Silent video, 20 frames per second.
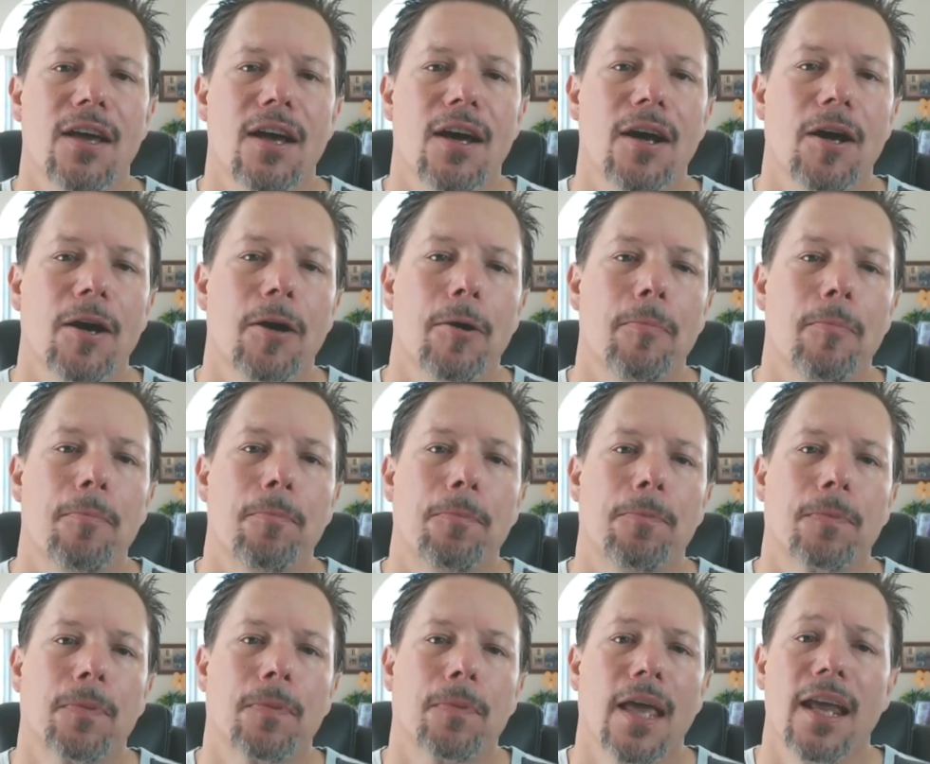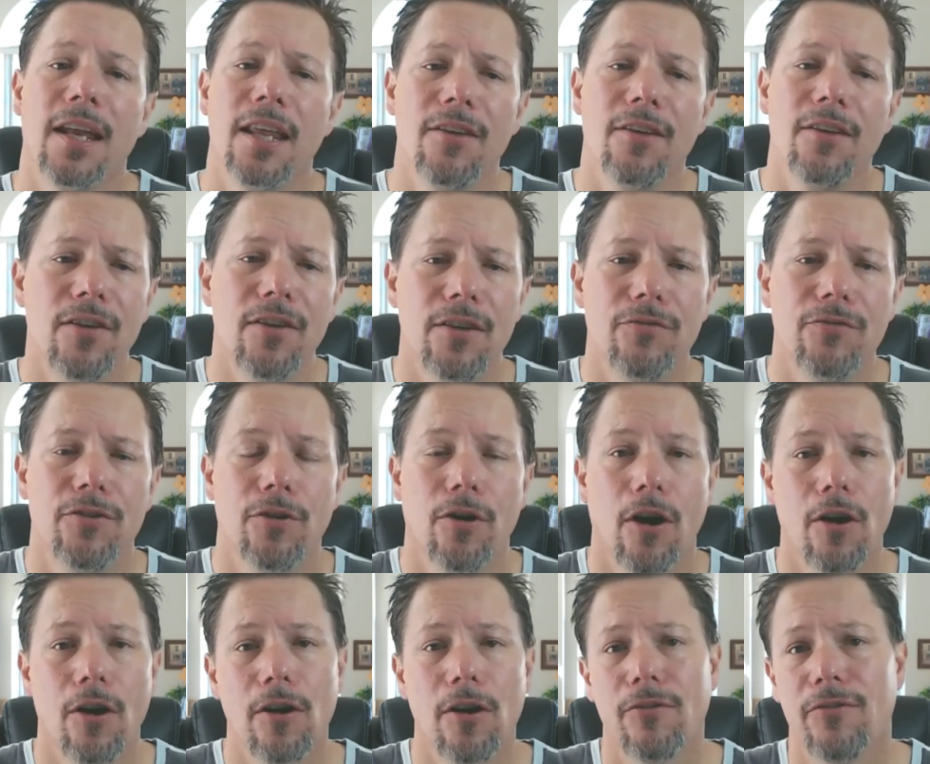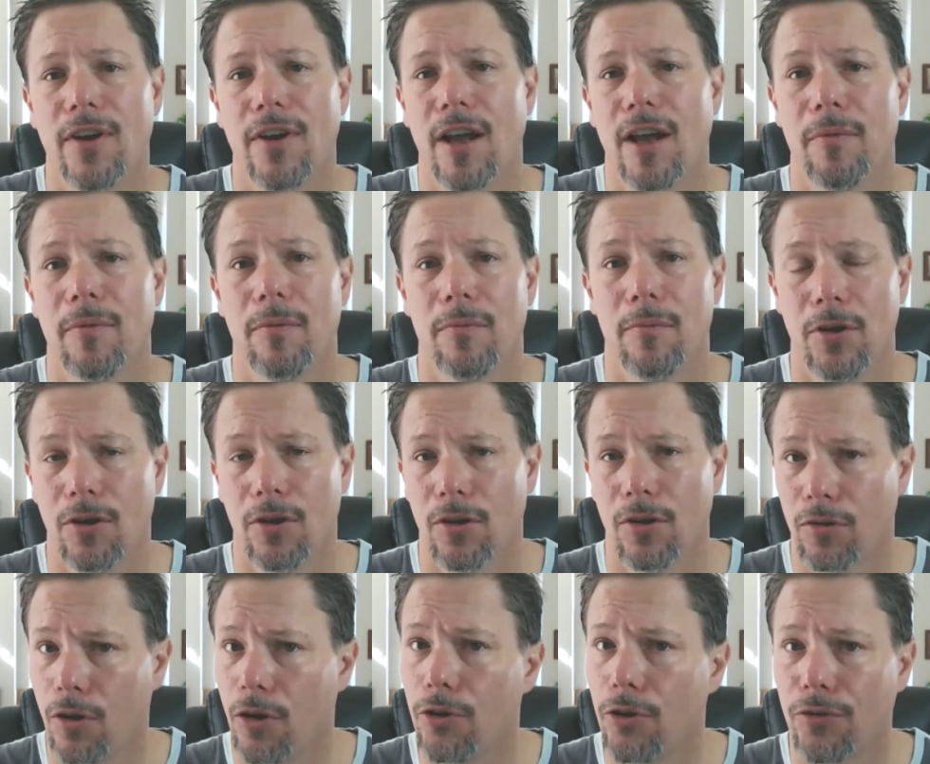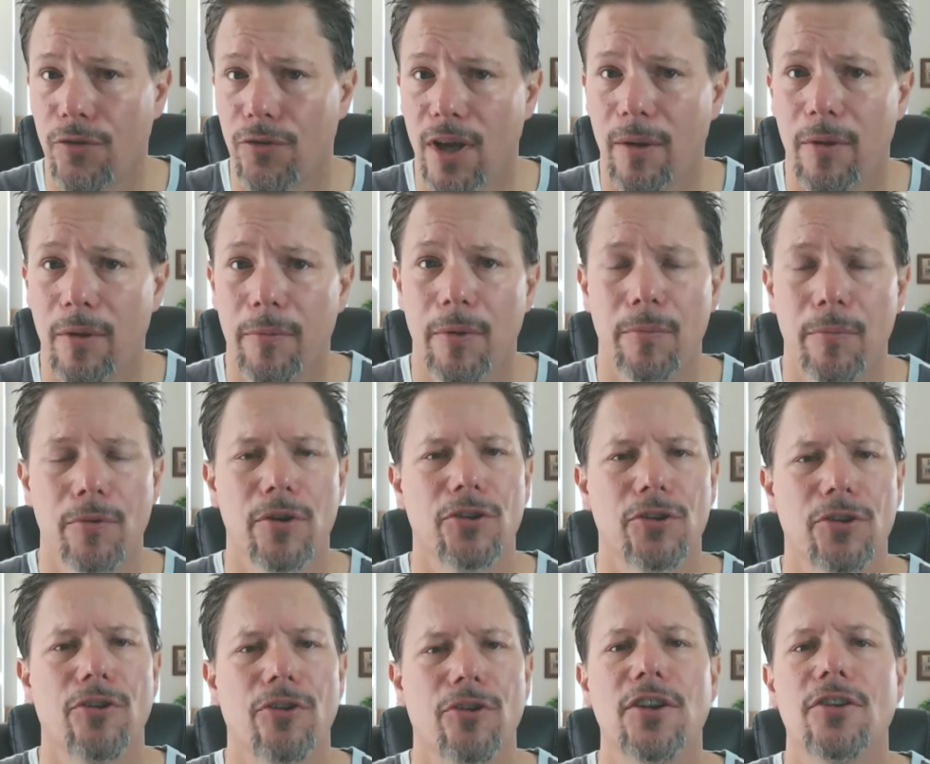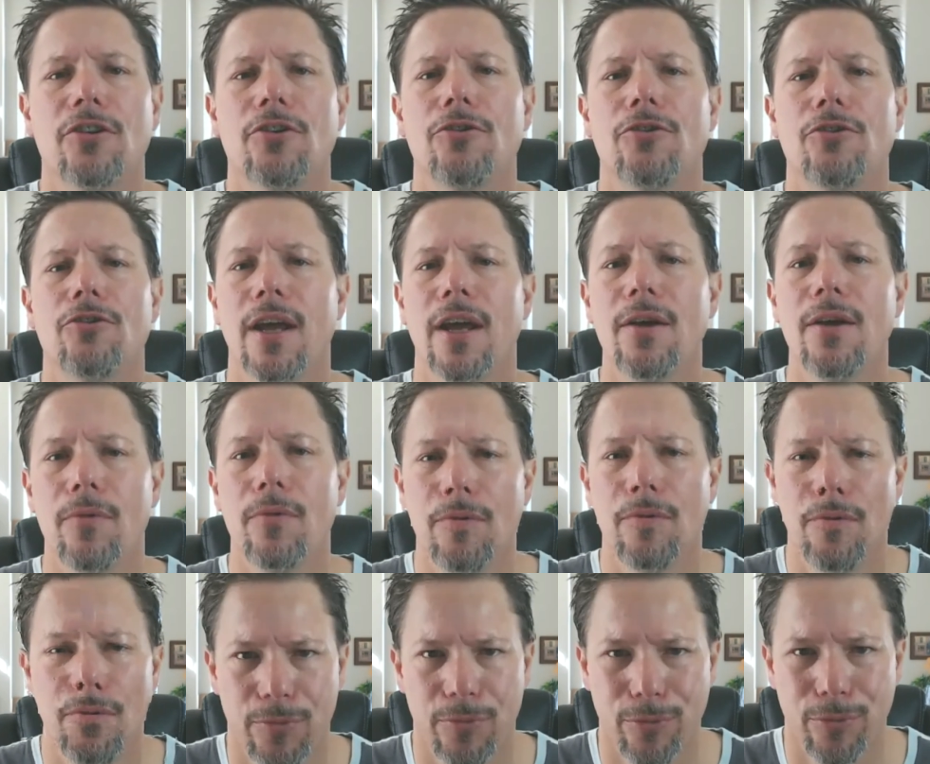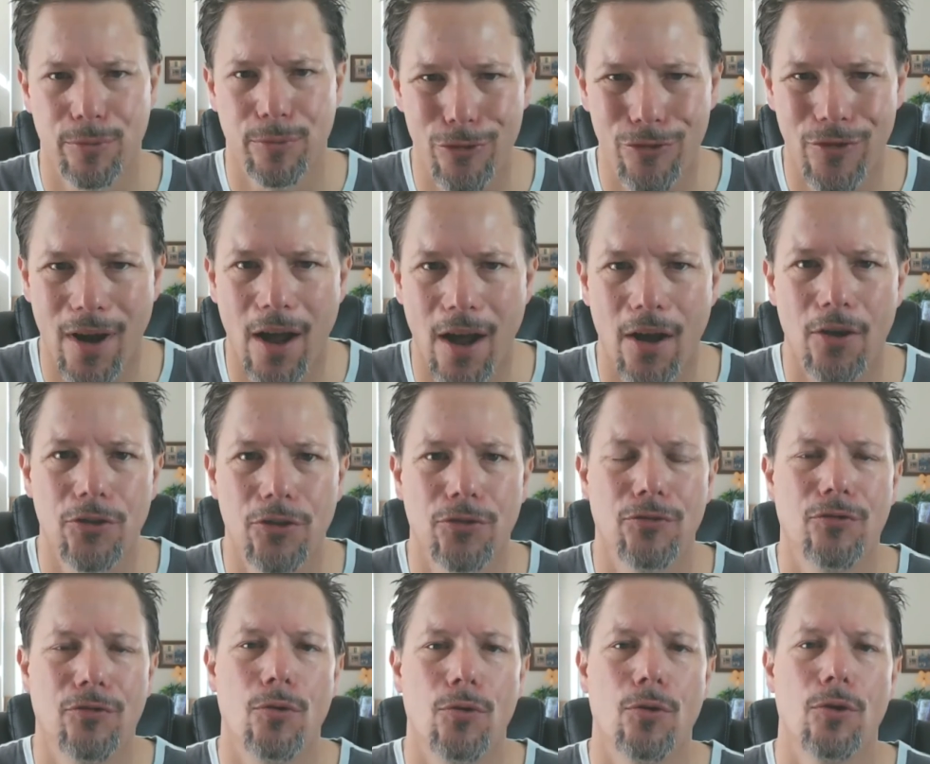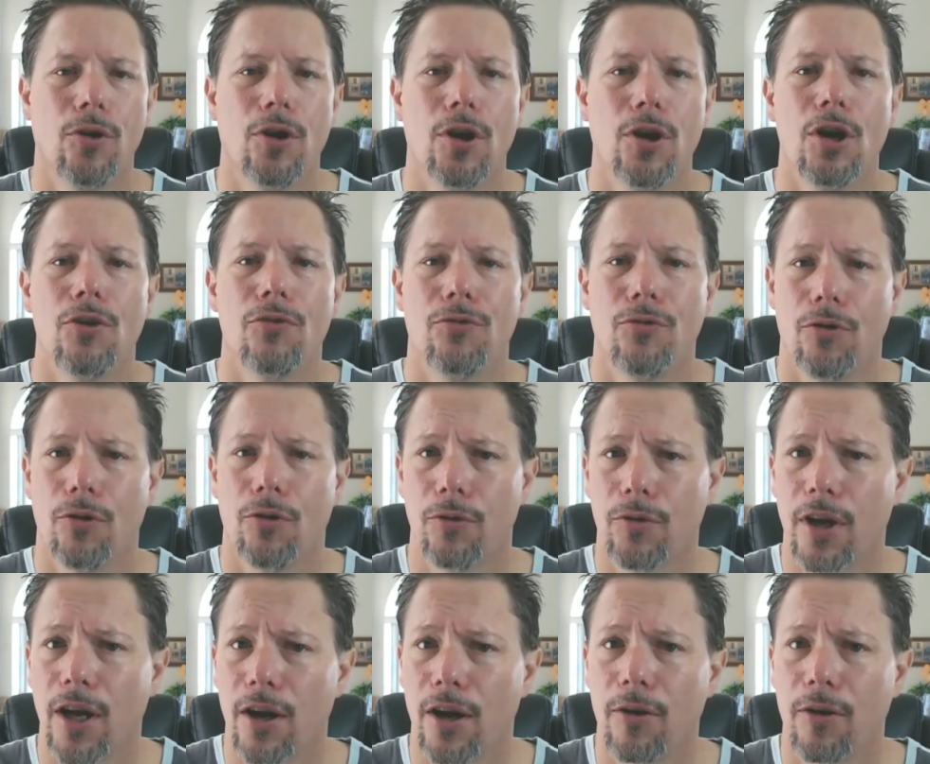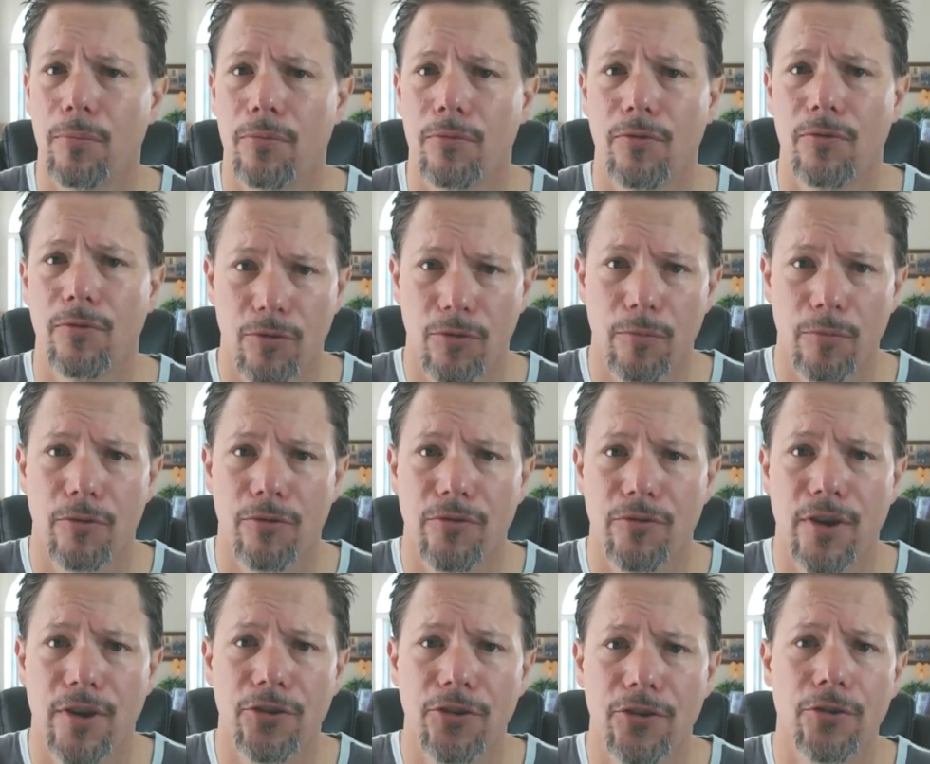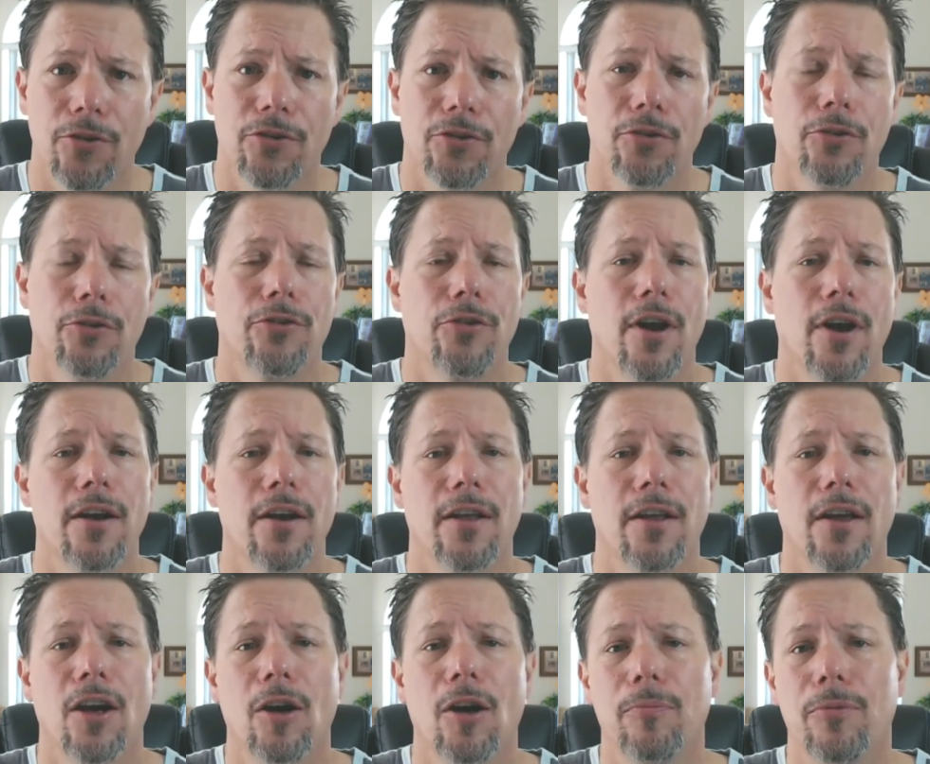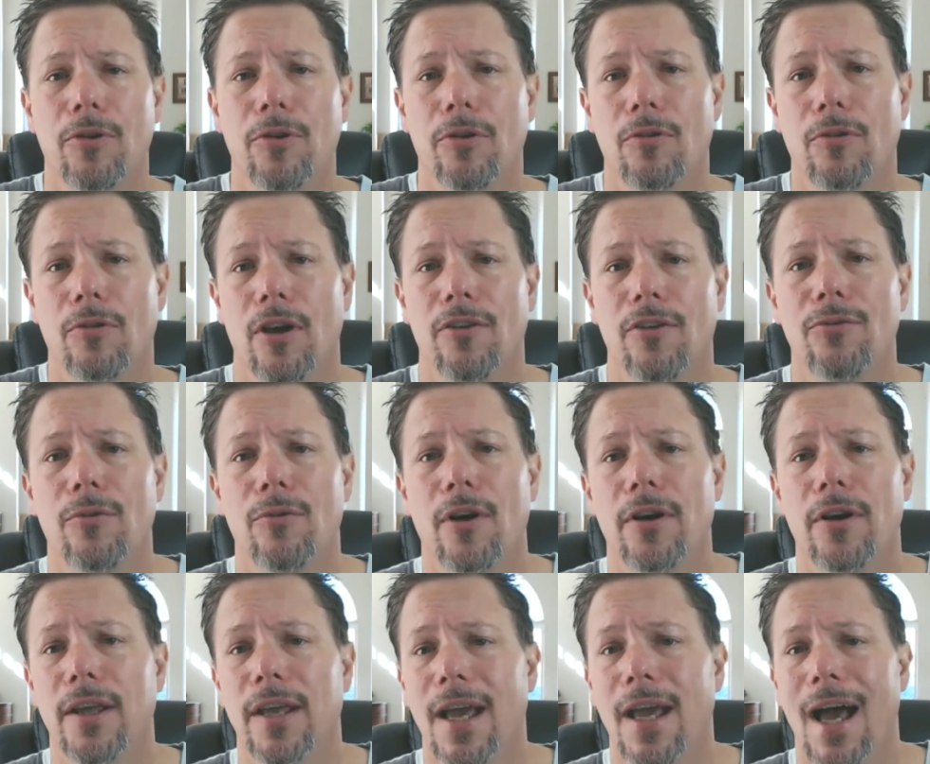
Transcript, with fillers: Um, and even if you are a family, you know, a close family member, it's great to create one of these profiles for for care for professionals who are trying to help your loved one.